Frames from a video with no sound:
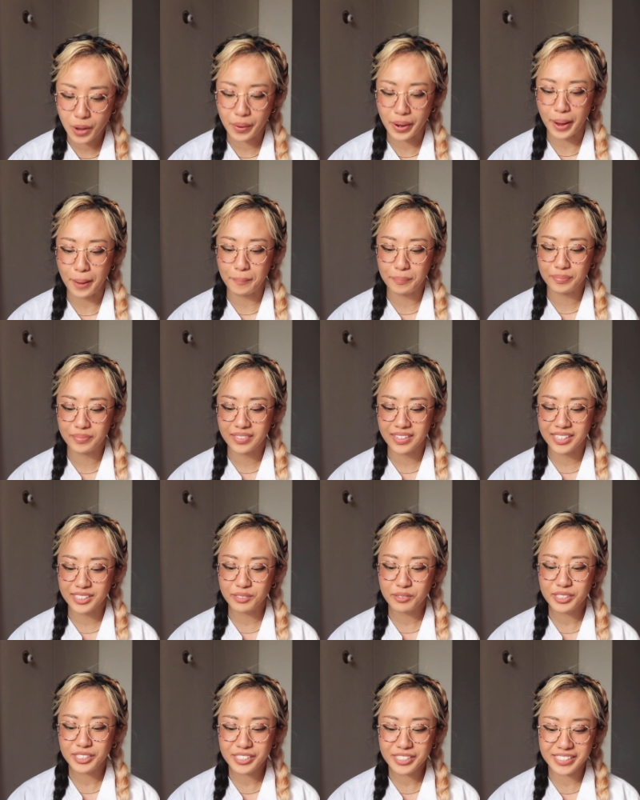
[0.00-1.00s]
Okay, next
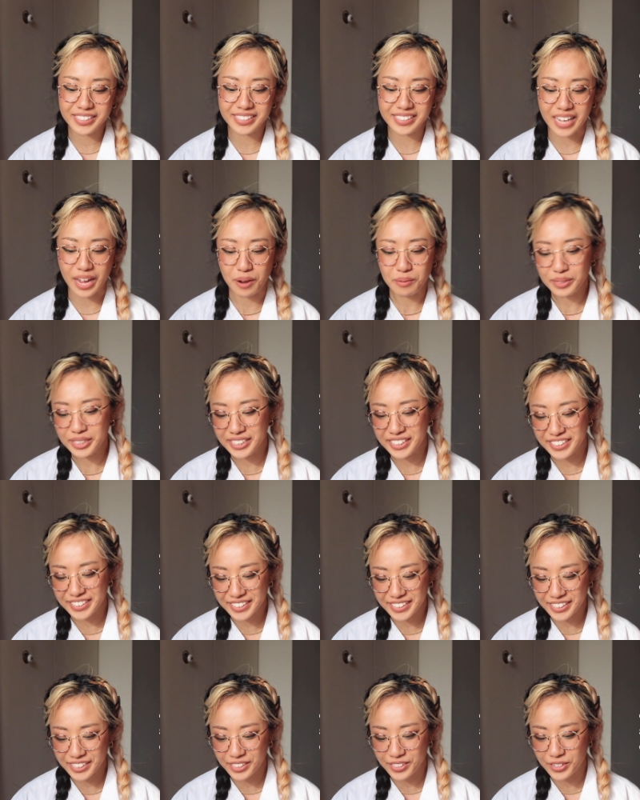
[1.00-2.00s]
question is, can we
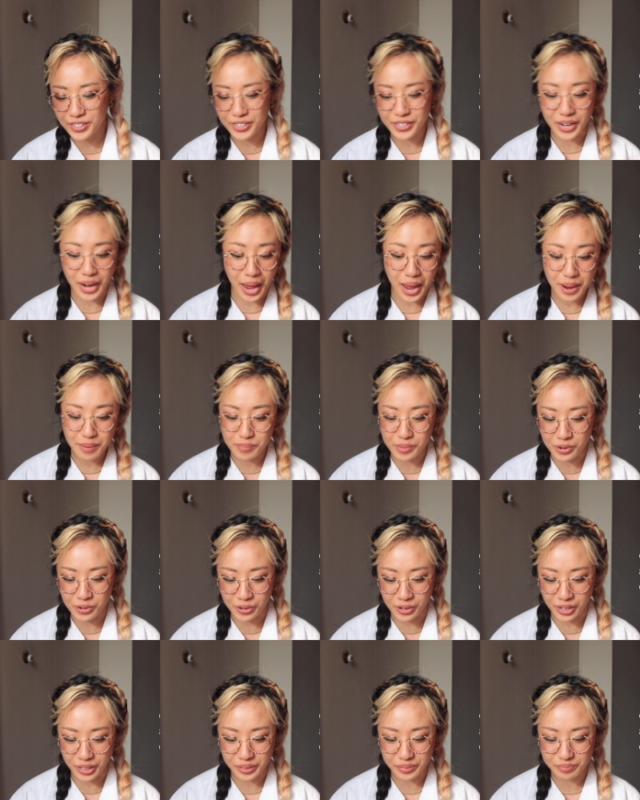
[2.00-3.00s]
see your cat
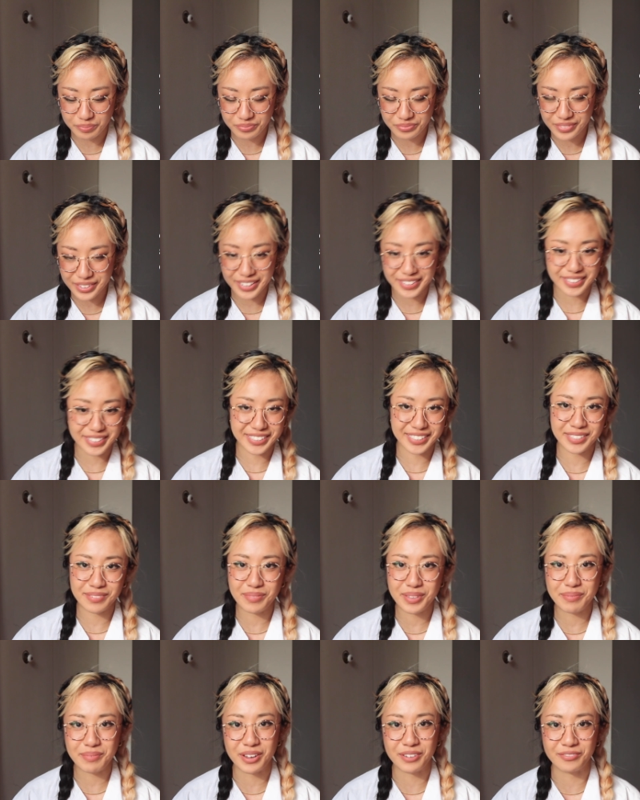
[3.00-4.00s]
more? It's
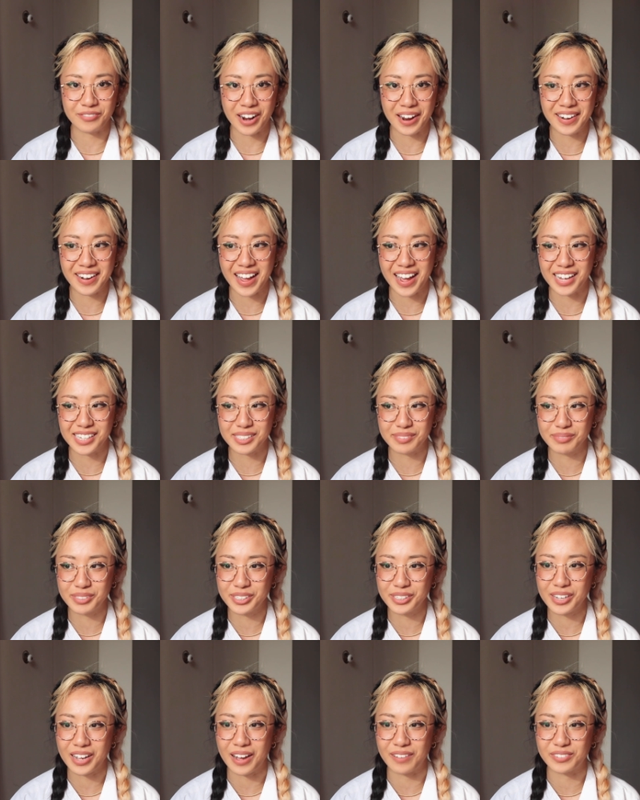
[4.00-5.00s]
something my friend asked
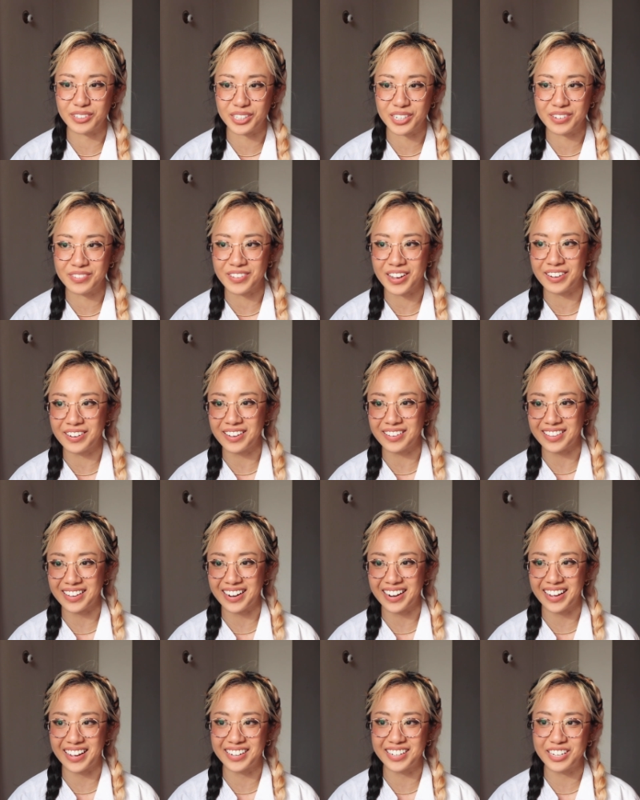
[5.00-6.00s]
me after he found out that
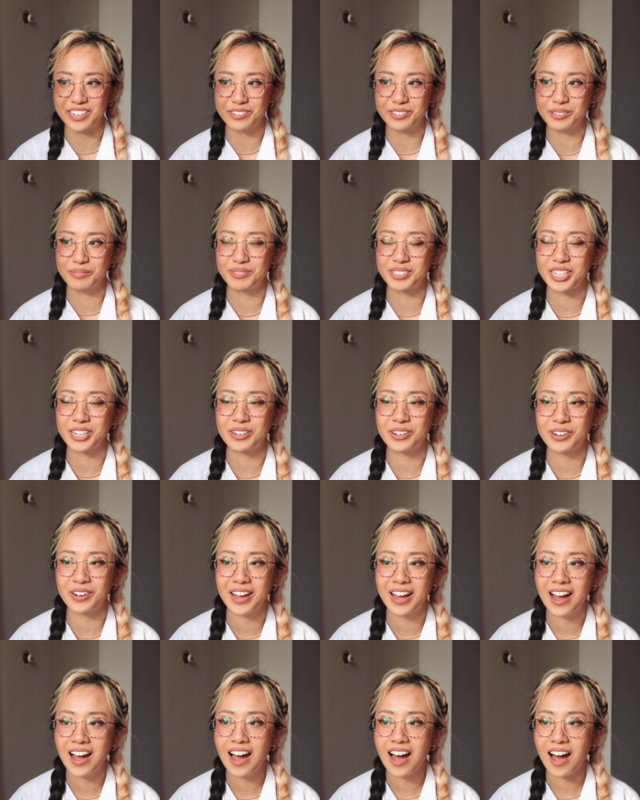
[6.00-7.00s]
I had a YouTube channel.
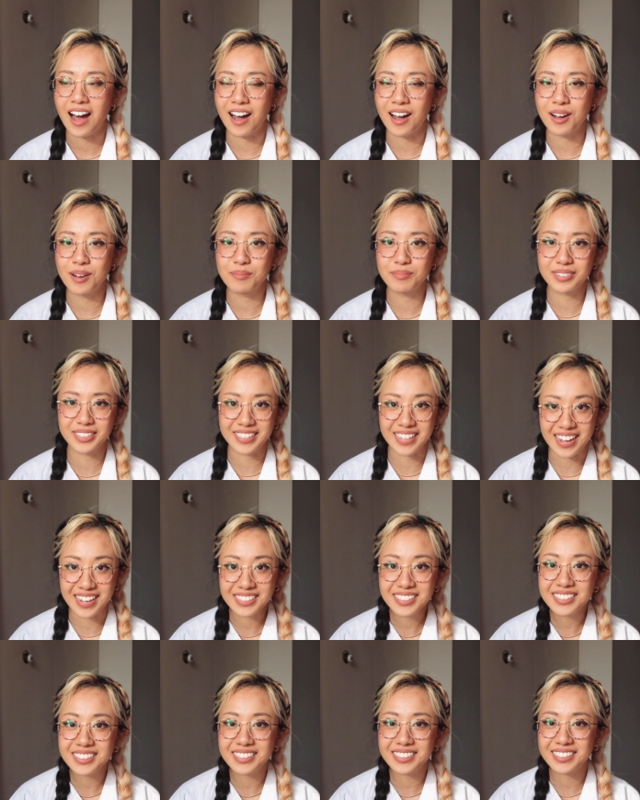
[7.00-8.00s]
Um,
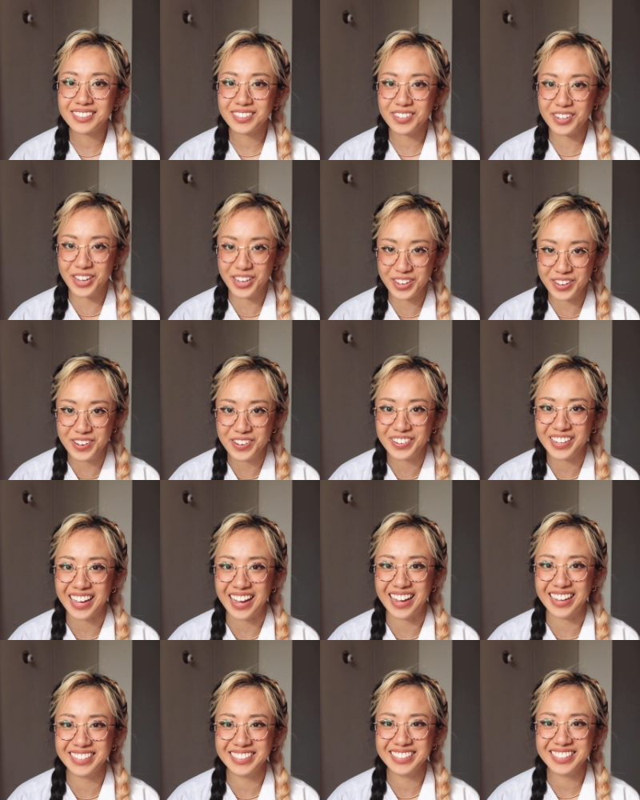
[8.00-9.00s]
yes, you
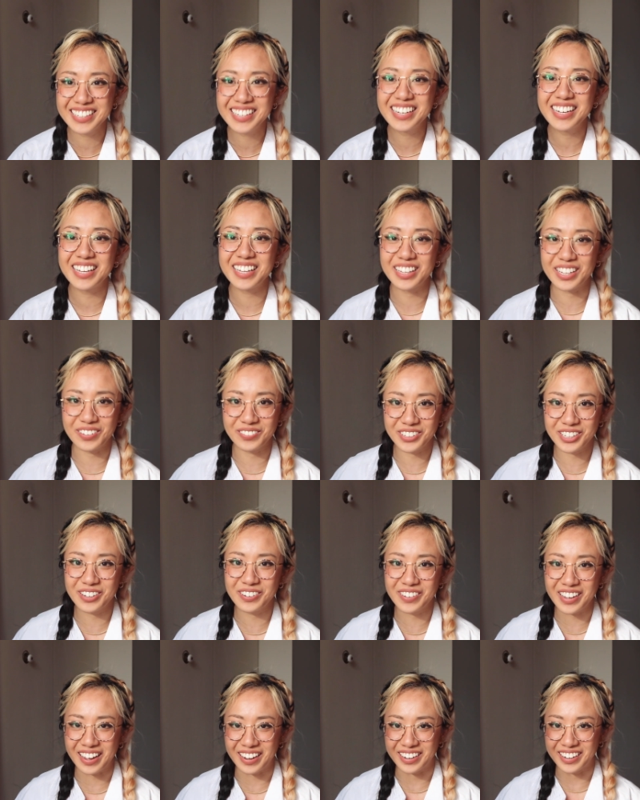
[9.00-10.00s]
can. Let me
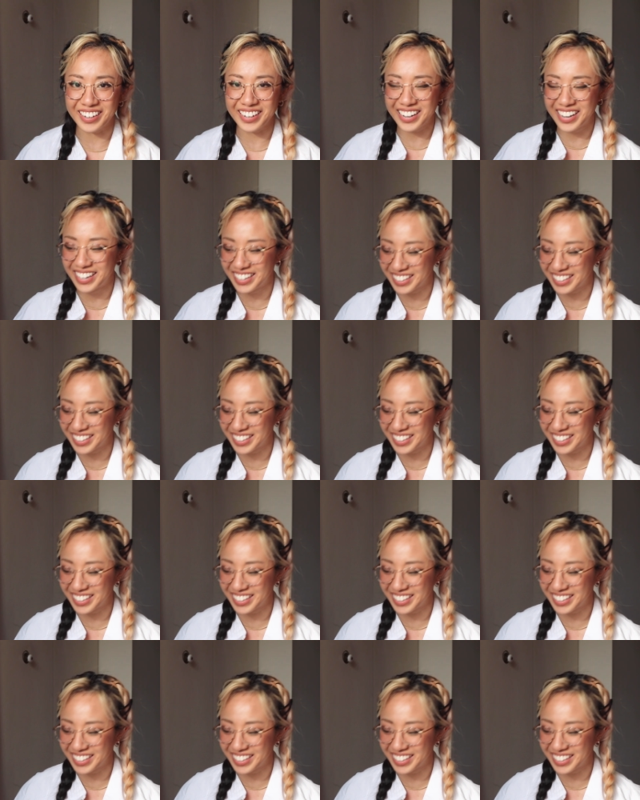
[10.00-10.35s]
go get her.